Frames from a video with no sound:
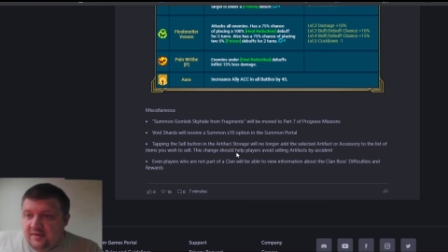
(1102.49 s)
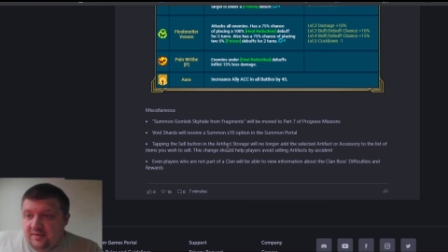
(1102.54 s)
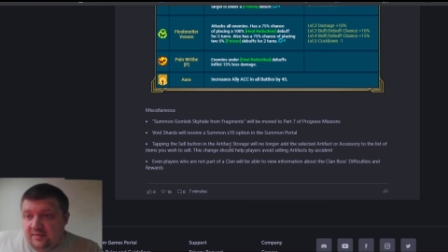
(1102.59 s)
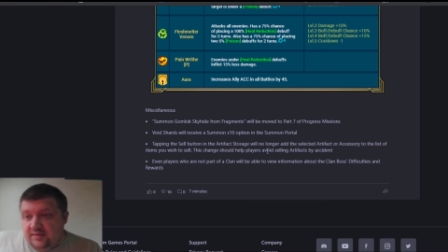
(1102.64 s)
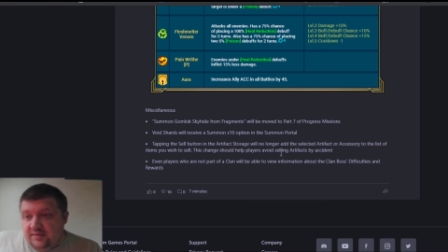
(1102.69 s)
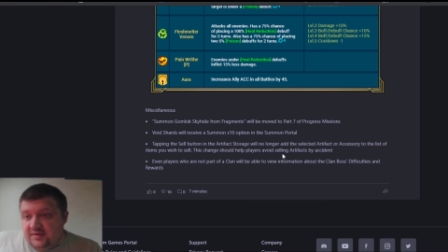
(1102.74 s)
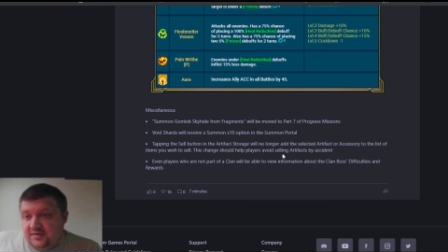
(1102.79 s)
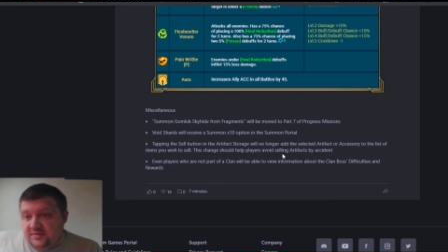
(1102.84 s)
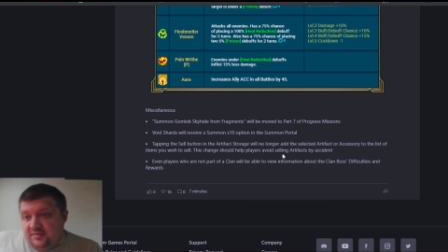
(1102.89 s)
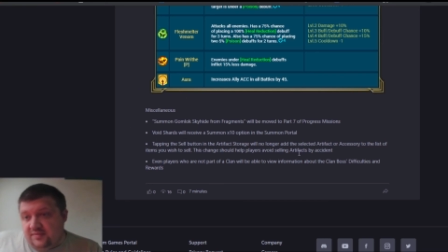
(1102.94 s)

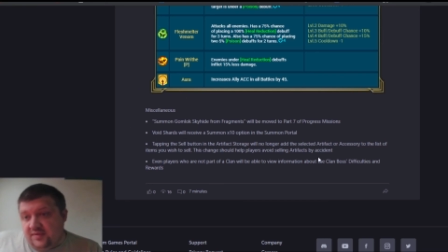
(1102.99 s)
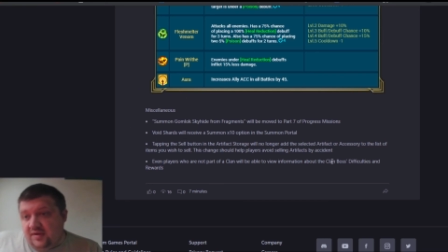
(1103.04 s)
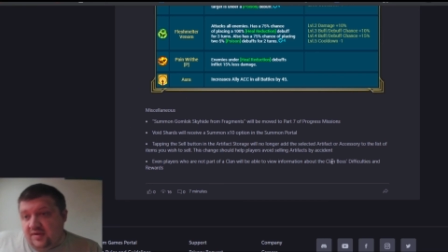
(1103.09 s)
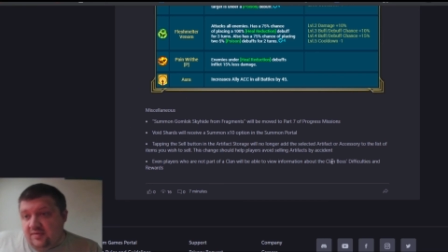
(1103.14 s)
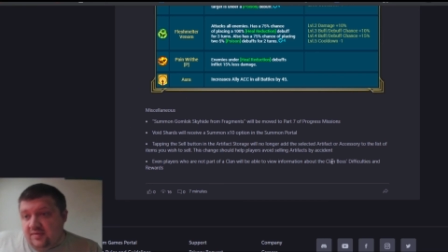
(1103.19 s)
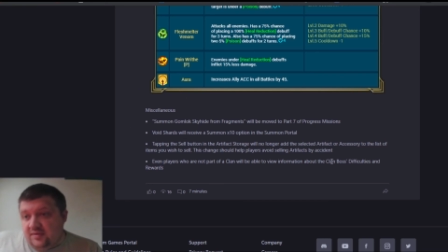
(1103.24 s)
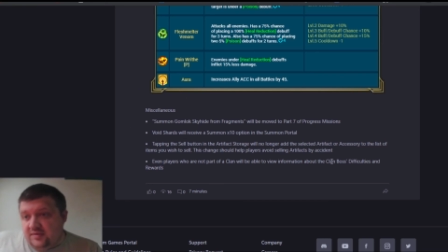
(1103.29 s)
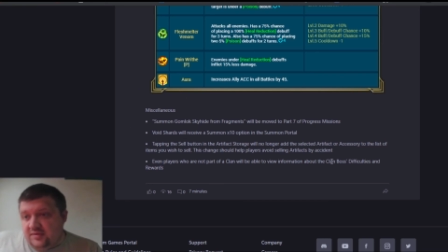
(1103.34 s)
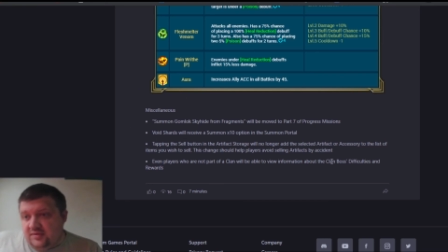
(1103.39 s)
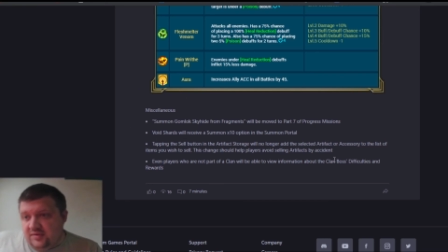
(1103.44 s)
This will no
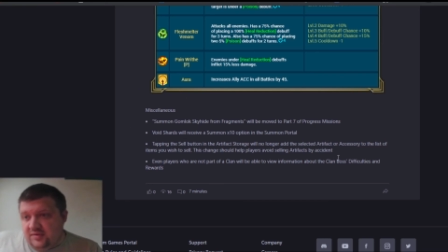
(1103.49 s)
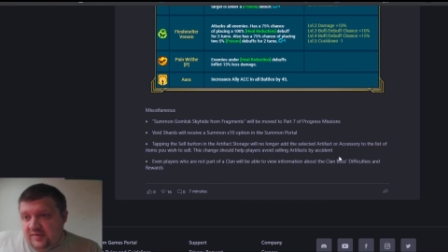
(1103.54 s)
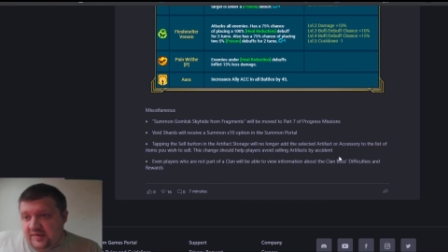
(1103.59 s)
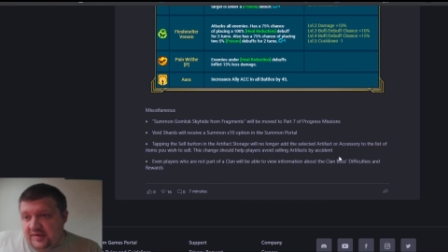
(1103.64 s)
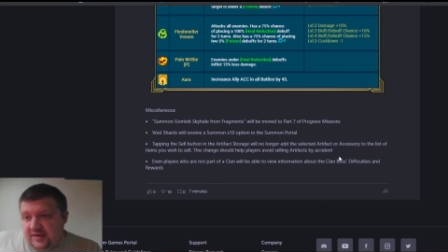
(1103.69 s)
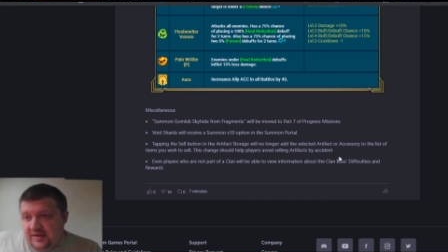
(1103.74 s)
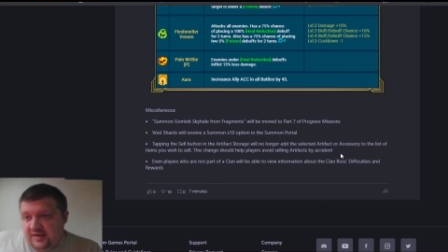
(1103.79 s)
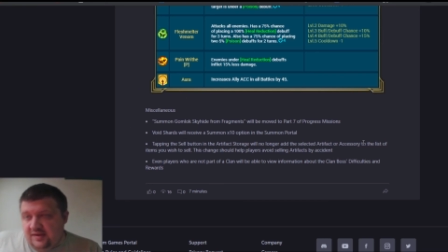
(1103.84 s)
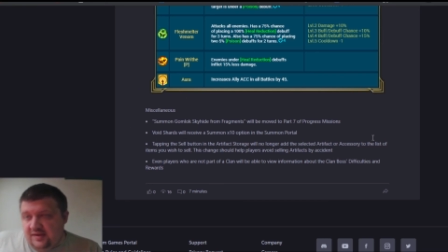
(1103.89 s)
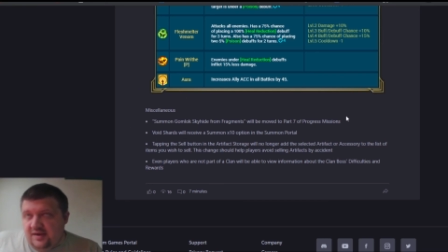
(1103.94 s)
longer doing
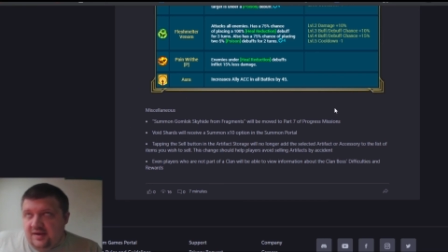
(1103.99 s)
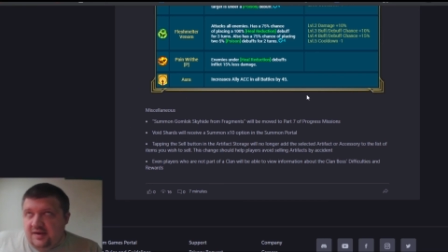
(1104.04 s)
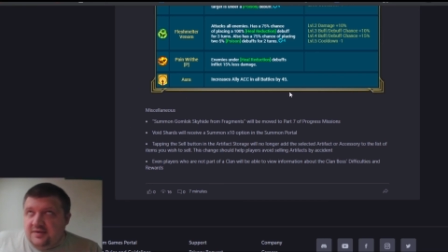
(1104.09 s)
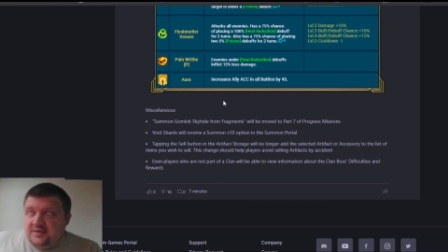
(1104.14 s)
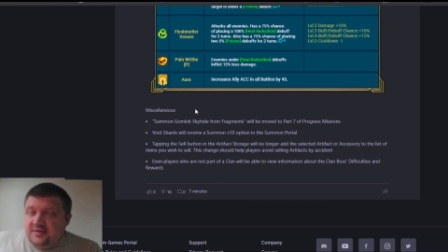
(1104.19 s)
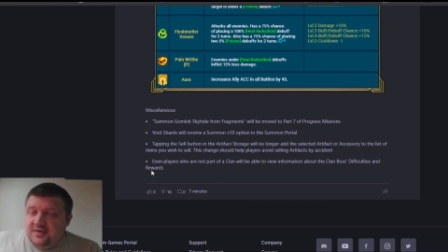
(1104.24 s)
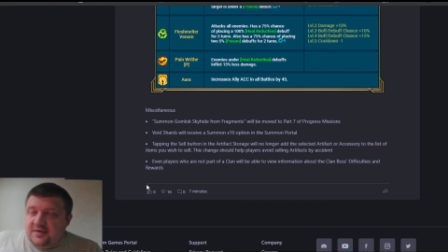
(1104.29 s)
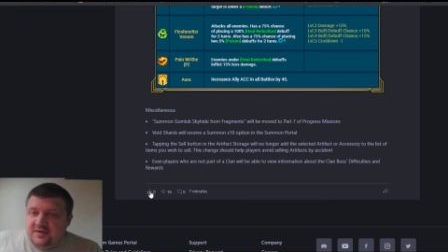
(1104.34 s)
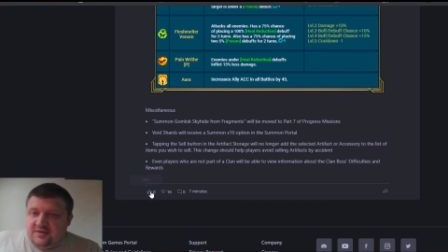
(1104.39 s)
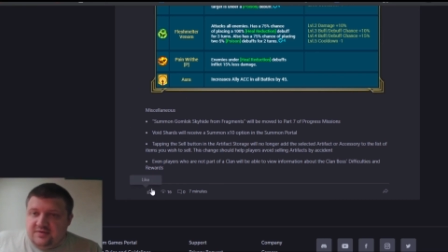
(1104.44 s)
it. Yeah, it's
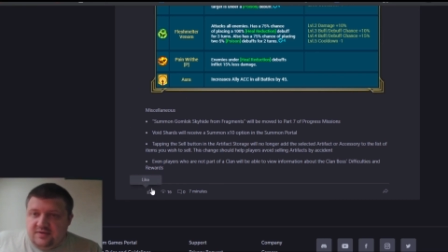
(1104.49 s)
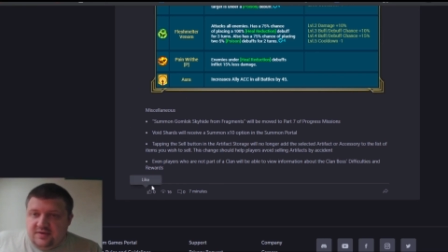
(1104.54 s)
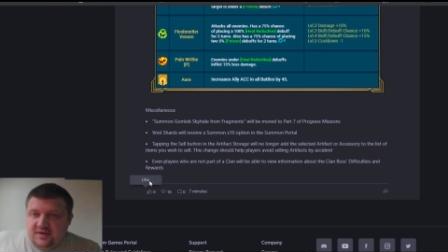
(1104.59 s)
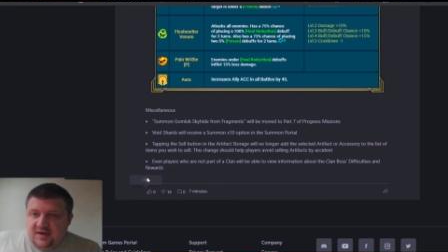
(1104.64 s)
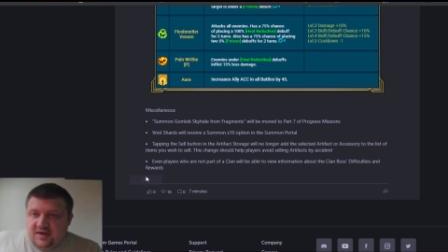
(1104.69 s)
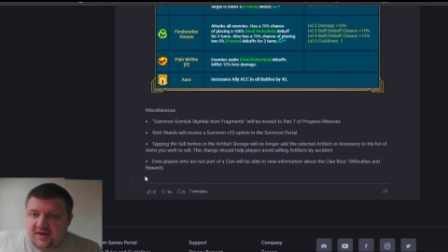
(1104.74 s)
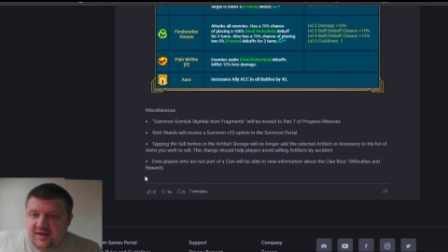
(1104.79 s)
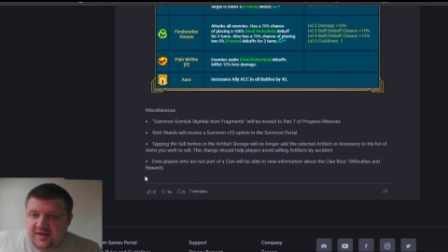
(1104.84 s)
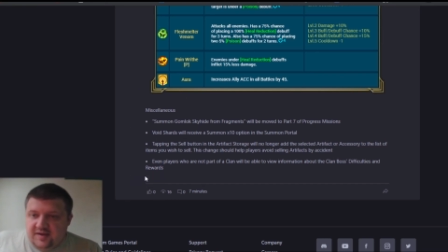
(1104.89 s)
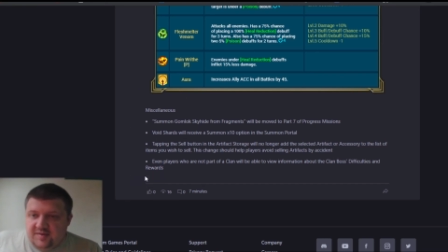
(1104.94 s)
an extra
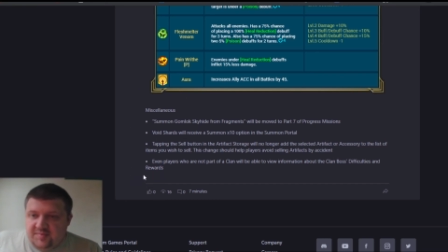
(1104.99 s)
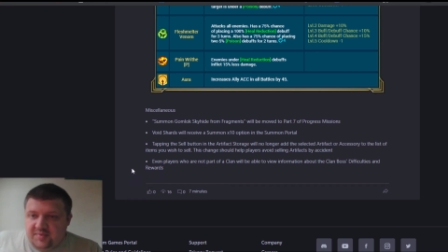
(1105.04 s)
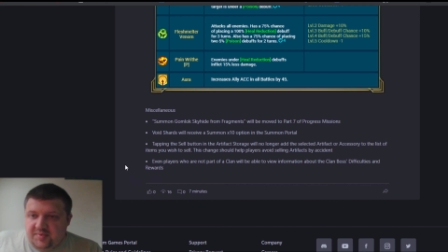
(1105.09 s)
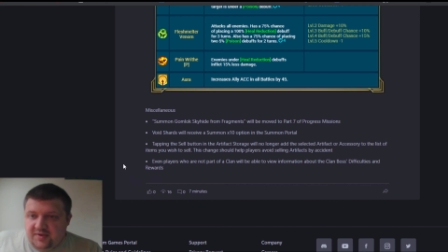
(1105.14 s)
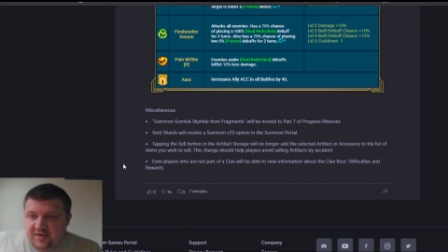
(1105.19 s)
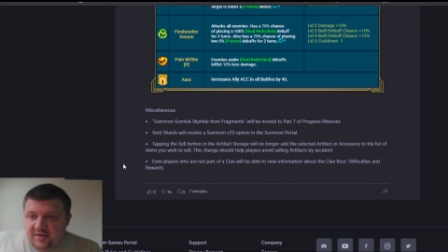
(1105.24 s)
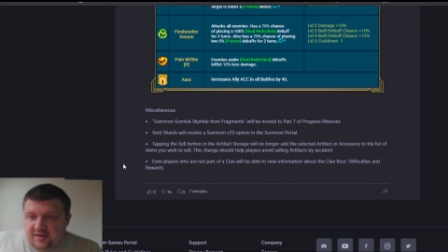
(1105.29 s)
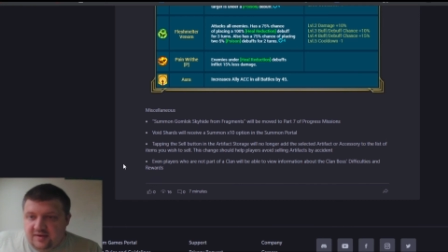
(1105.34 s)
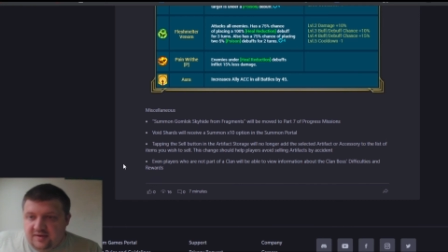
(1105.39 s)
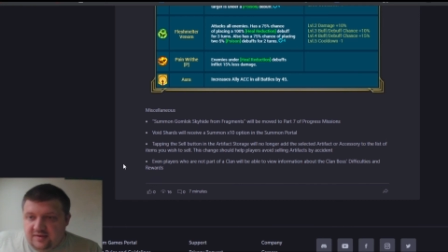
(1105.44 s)
click, but